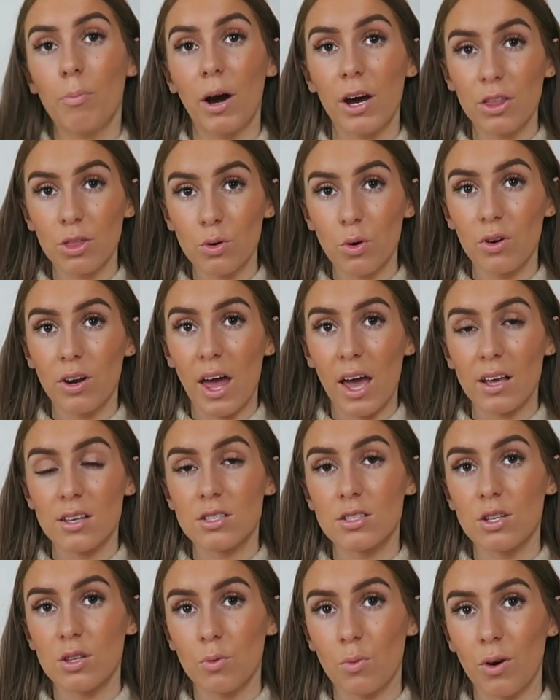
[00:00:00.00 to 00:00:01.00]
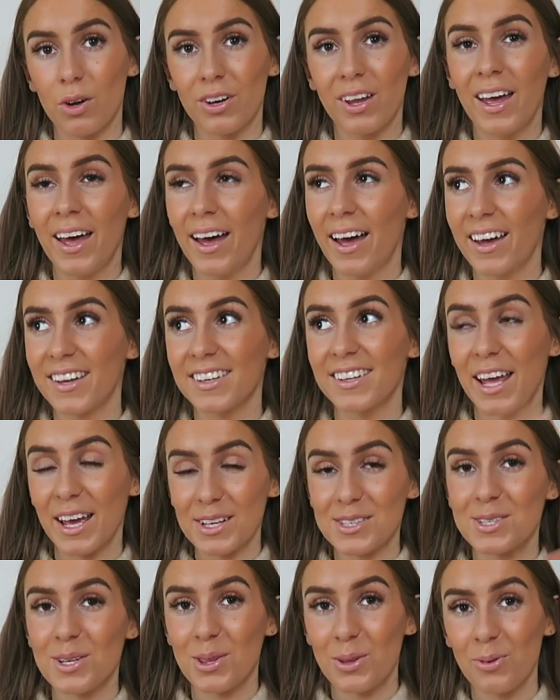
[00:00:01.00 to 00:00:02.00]
But I thought next to the one
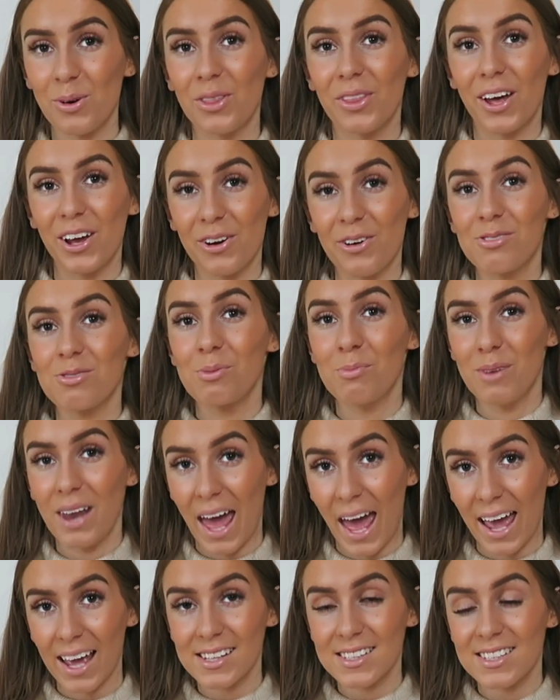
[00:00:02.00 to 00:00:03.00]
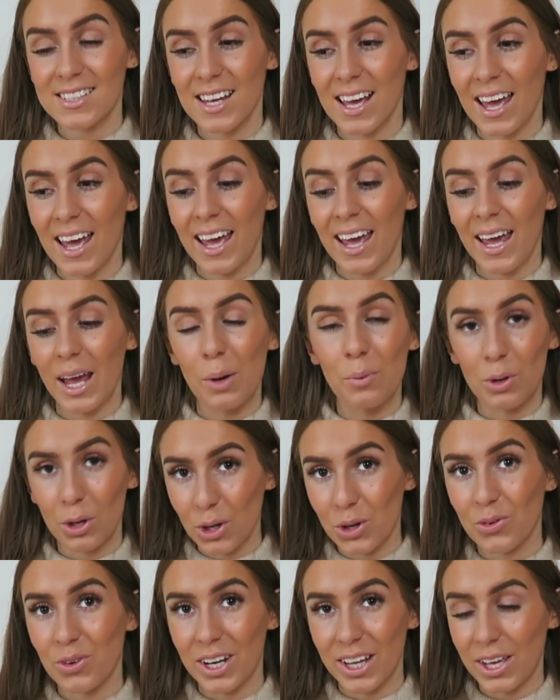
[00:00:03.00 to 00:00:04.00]
next to the one that I got from Next, it would
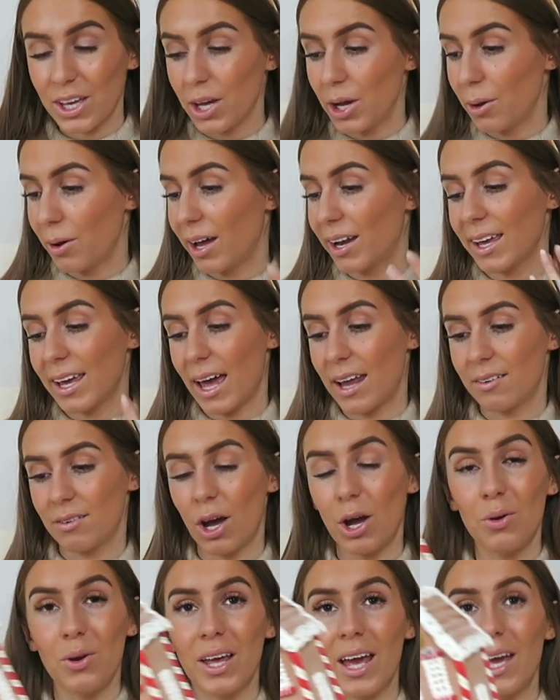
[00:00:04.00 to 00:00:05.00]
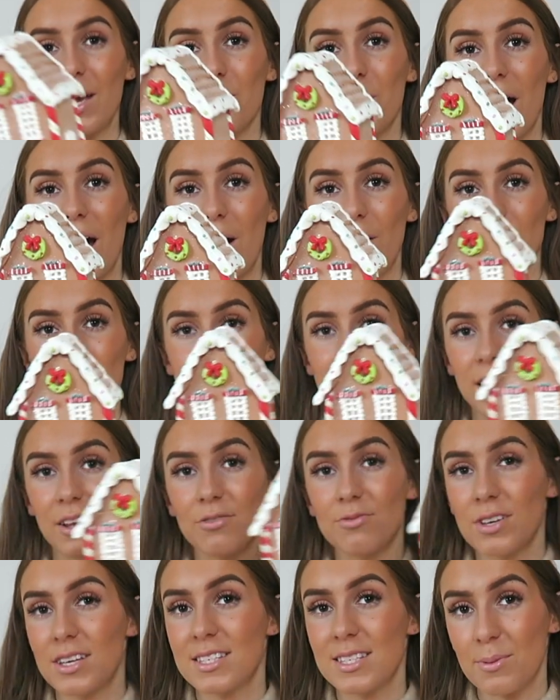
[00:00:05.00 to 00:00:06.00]
look really cute. And again, only £8 and
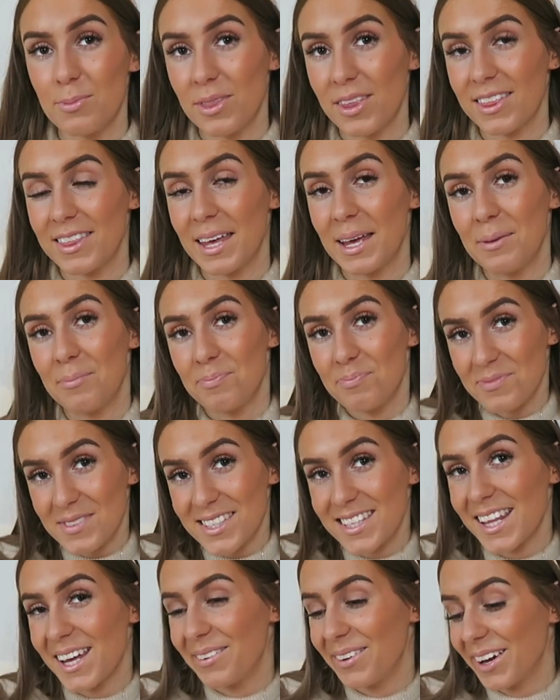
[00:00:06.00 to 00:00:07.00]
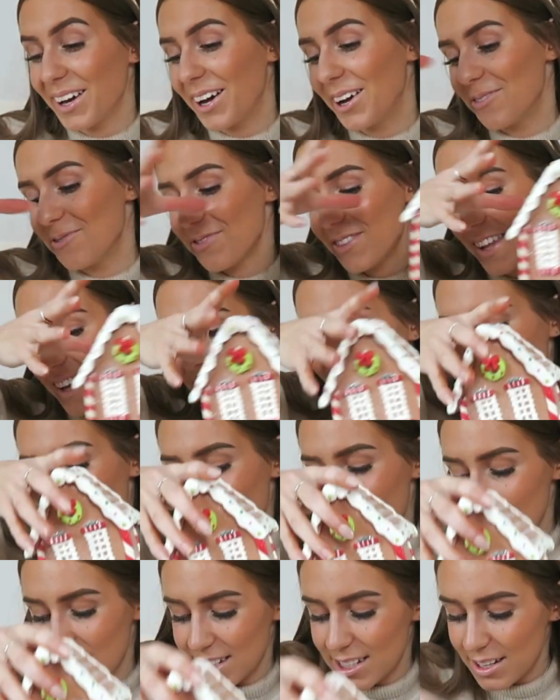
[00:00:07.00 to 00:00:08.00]
it fits in with the theme, so there we go.
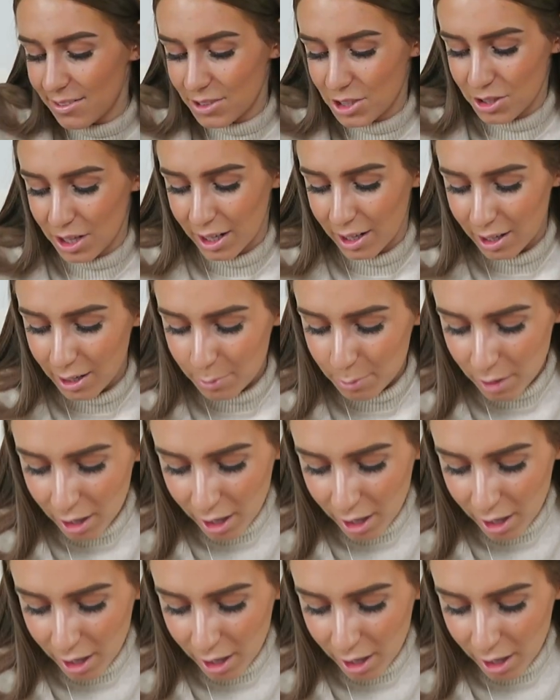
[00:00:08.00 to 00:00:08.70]
I just need to have a drink.